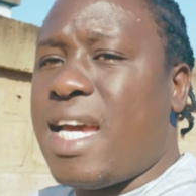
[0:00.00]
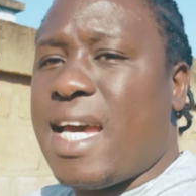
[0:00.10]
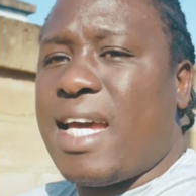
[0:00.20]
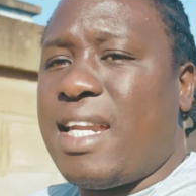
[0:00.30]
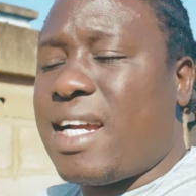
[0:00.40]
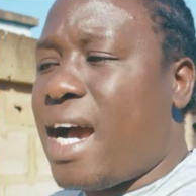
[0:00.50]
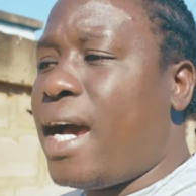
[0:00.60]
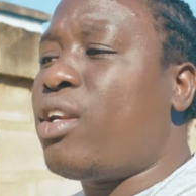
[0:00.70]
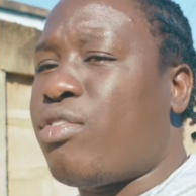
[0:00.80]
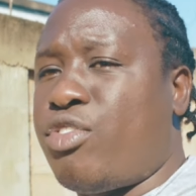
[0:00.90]
any
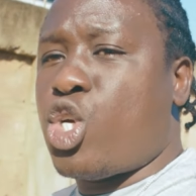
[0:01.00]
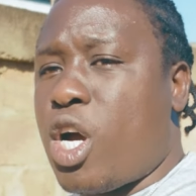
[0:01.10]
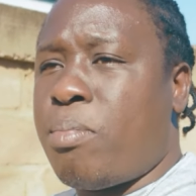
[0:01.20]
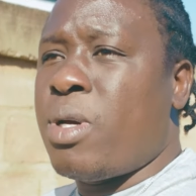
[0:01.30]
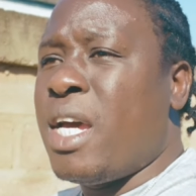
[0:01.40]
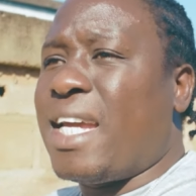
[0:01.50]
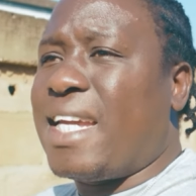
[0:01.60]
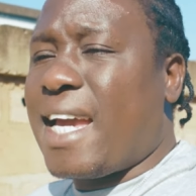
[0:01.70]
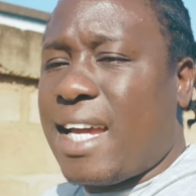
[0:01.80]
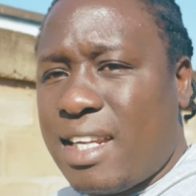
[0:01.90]
kind of job,
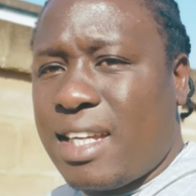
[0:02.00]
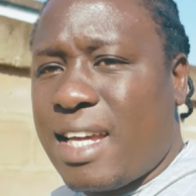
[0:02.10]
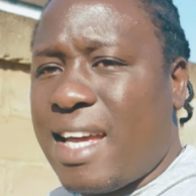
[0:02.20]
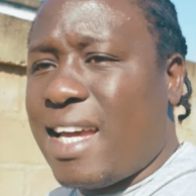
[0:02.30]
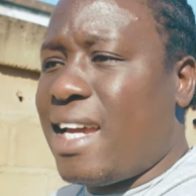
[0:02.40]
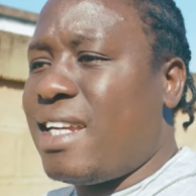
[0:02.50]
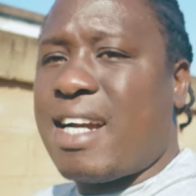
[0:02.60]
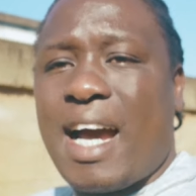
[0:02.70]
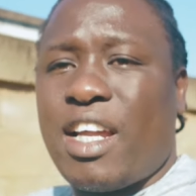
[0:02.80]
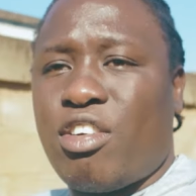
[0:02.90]
getting any
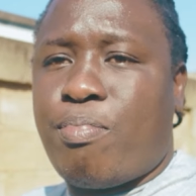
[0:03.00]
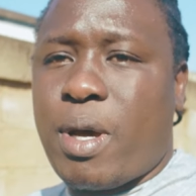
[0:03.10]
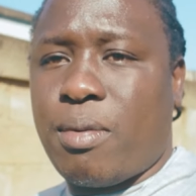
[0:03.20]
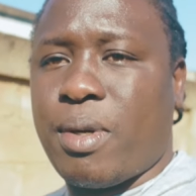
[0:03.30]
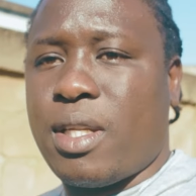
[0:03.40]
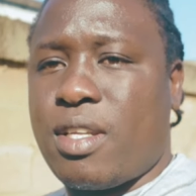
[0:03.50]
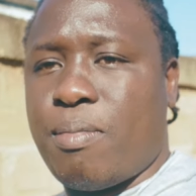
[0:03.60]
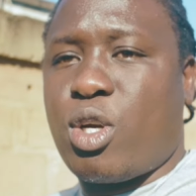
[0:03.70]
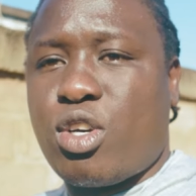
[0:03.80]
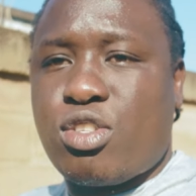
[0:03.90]
kind of payment.
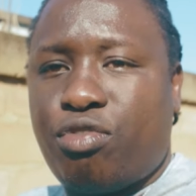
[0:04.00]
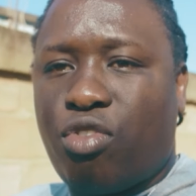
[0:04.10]
Because of